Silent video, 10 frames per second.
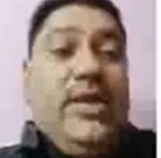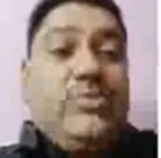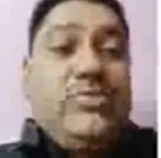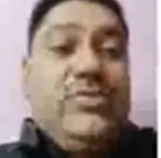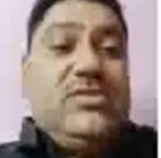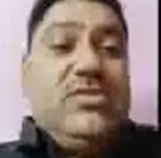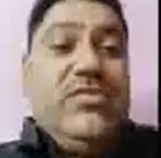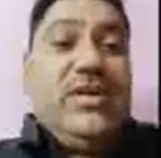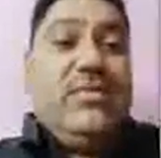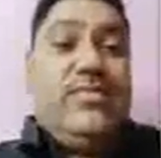we will see very
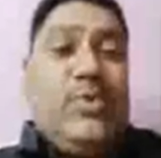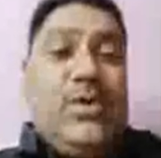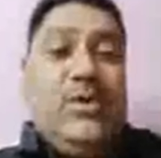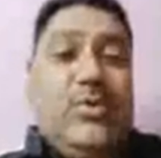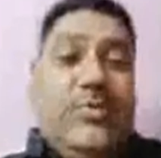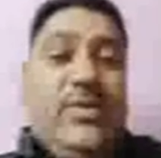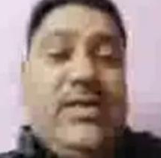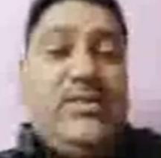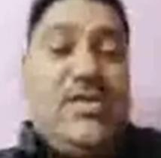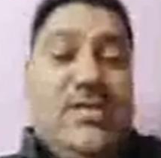important topic, that
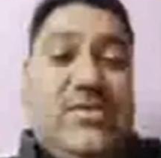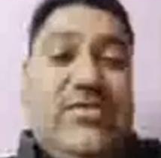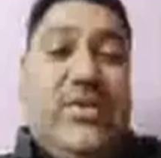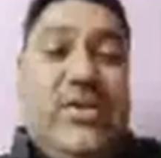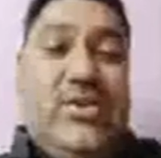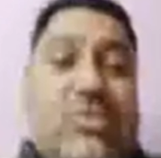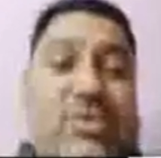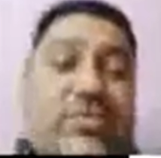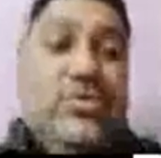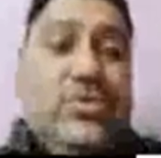is classification of
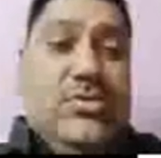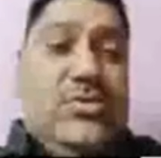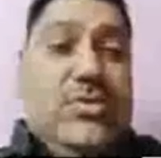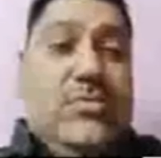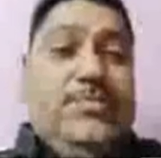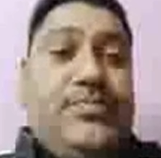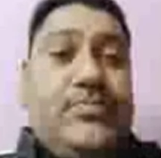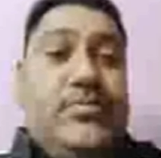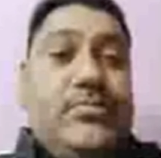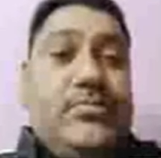resource.
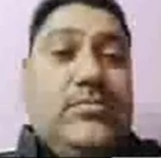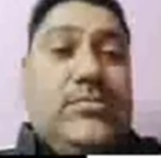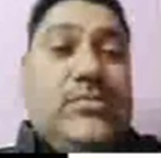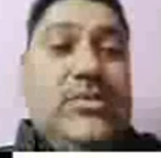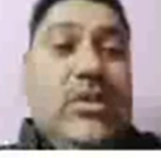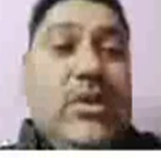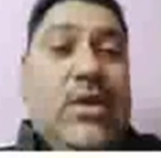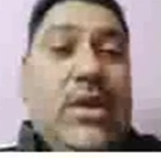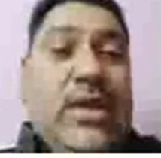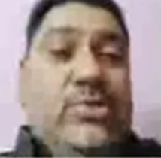
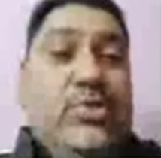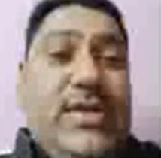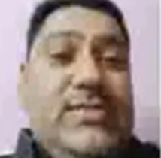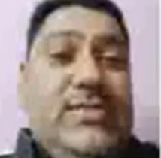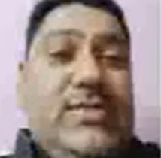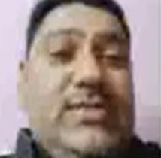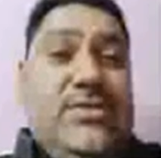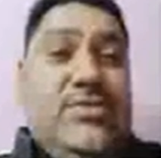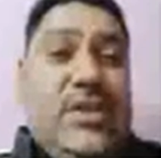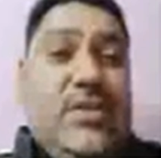As you can see this
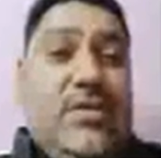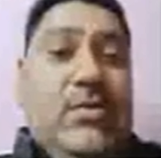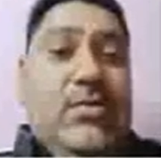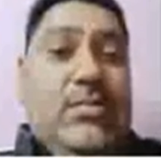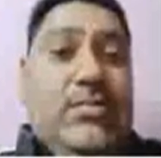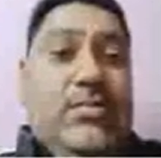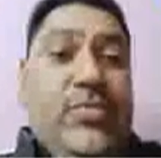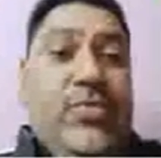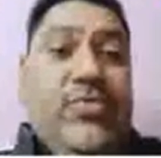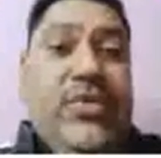chart,
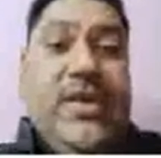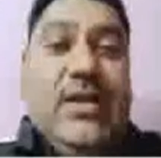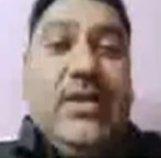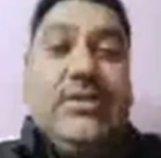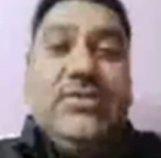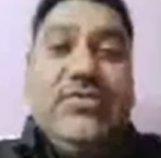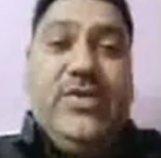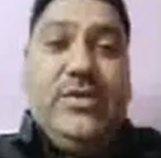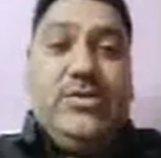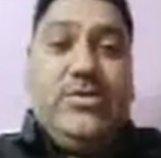we can classify
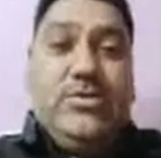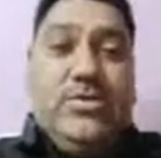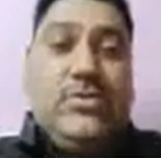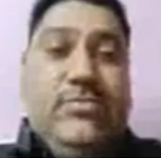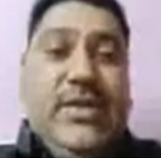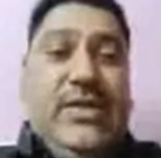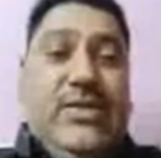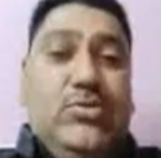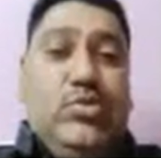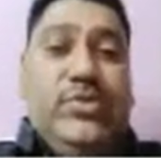resource mainly
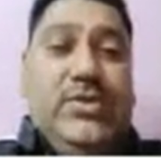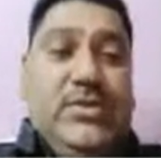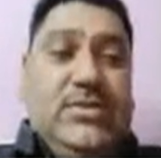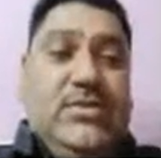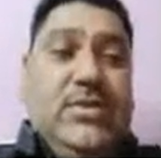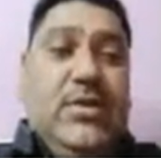in two ways: